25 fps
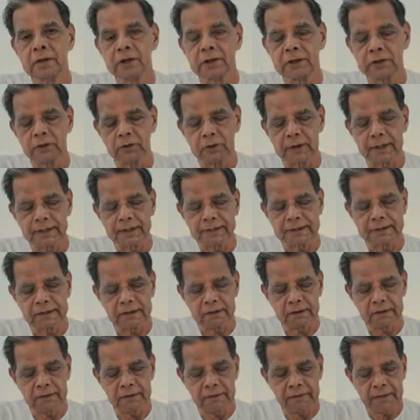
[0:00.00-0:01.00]

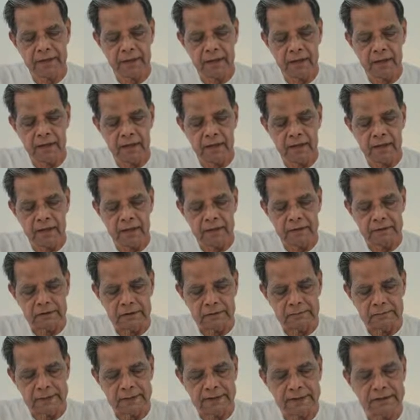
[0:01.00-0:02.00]
surest,
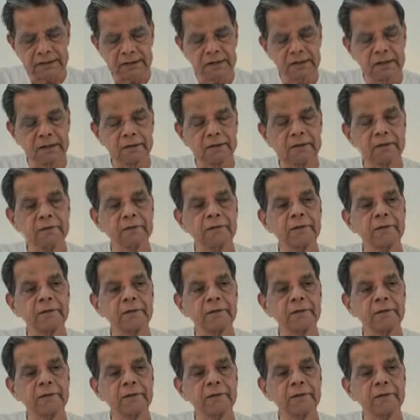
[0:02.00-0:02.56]
the best,